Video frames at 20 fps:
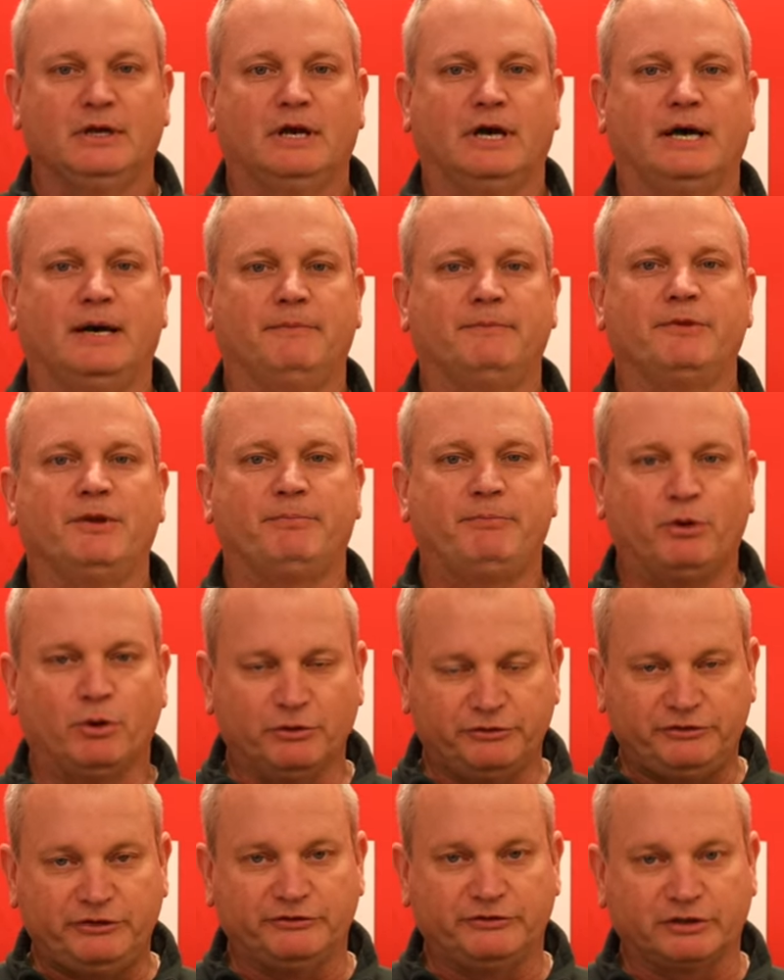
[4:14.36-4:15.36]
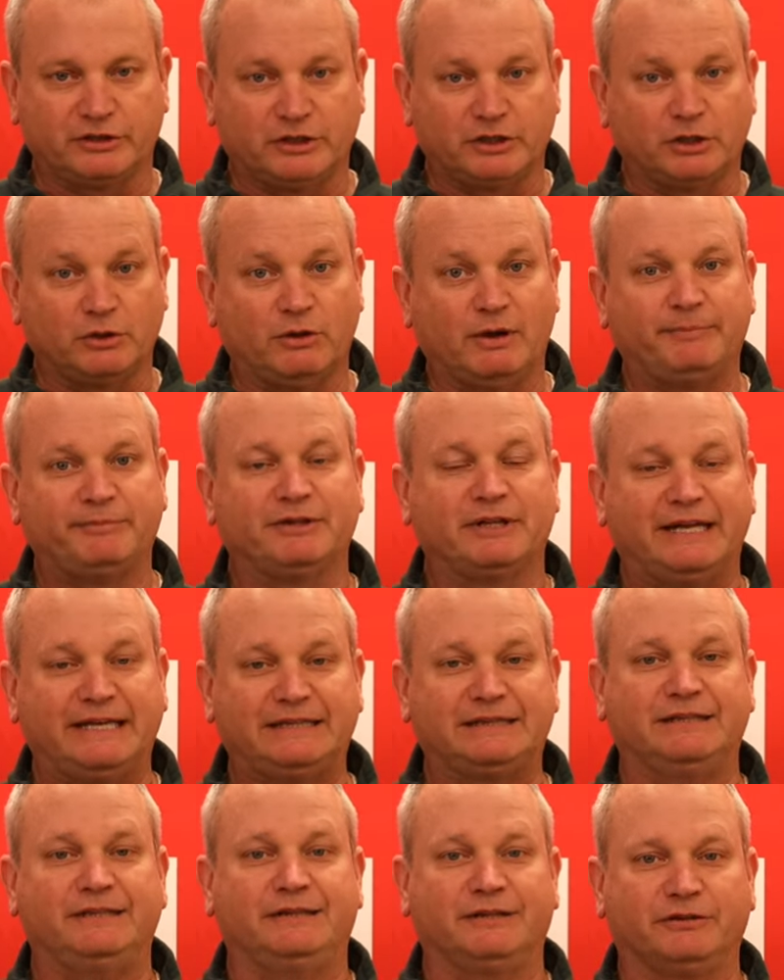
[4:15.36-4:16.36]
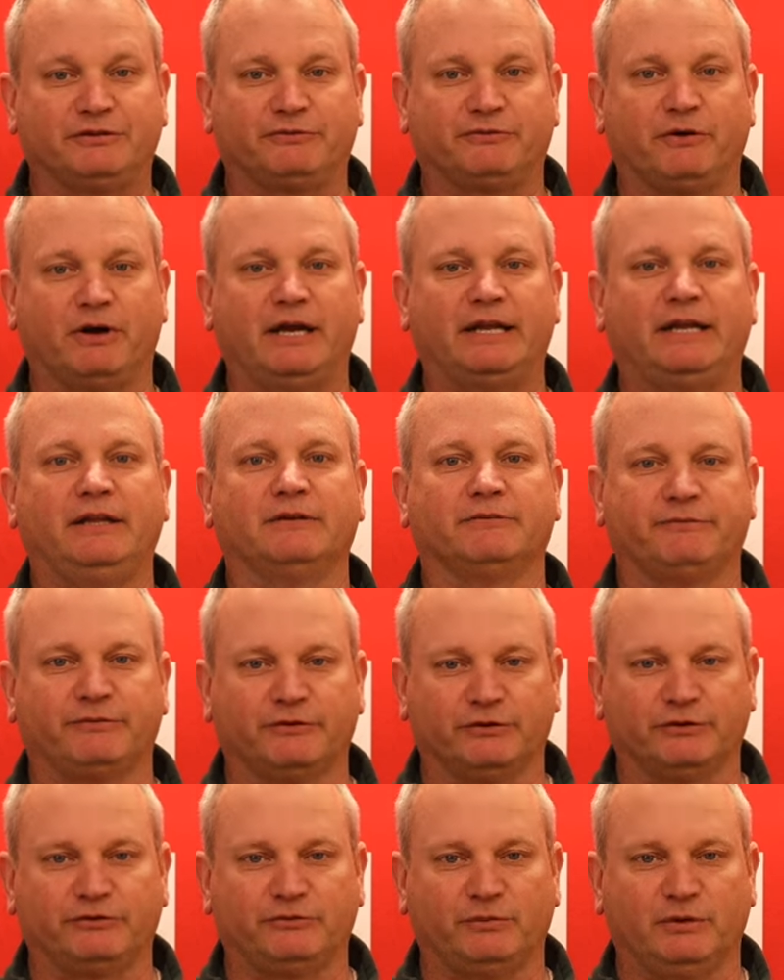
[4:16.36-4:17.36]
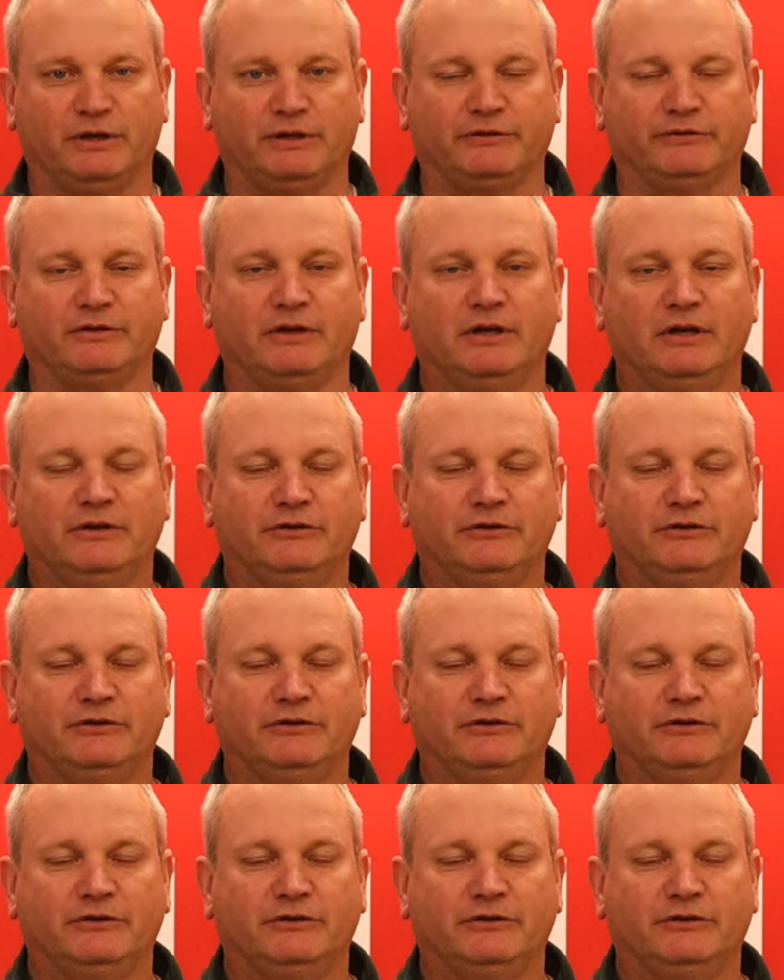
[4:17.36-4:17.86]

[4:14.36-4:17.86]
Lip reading: The postings are going to go up likely this Friday, the first ones.